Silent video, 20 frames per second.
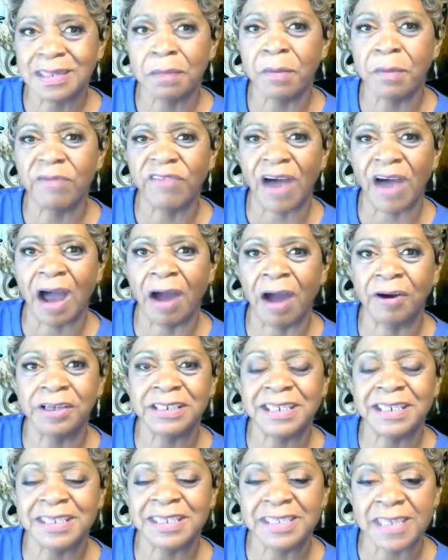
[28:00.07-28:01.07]
Some of
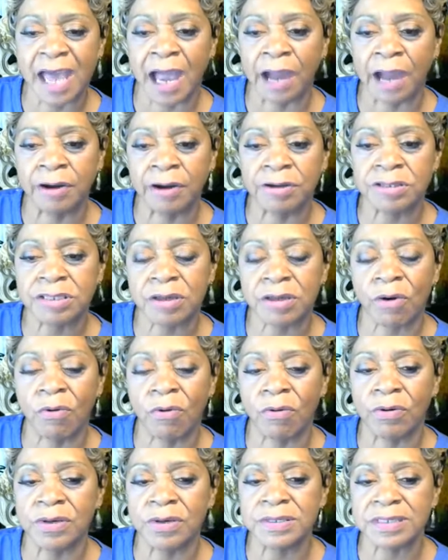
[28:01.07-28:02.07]
our desires
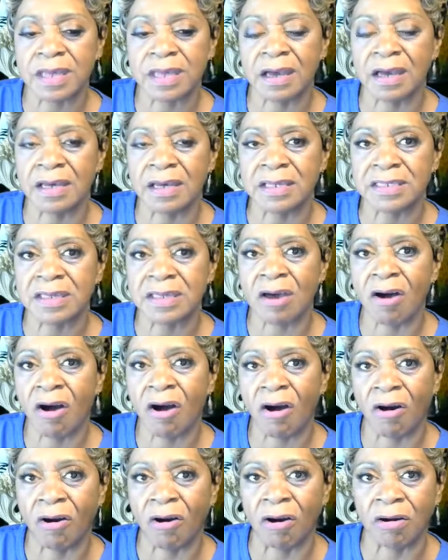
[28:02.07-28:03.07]
cause us
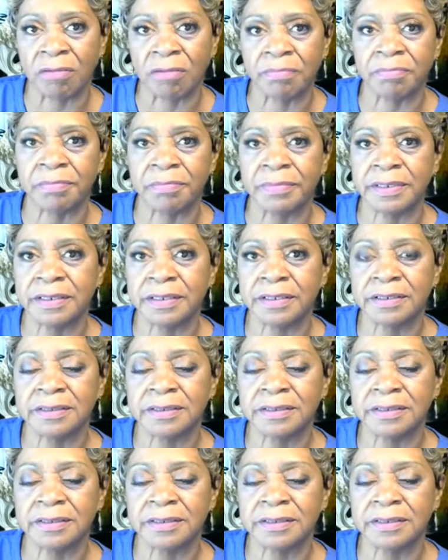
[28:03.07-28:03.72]
harm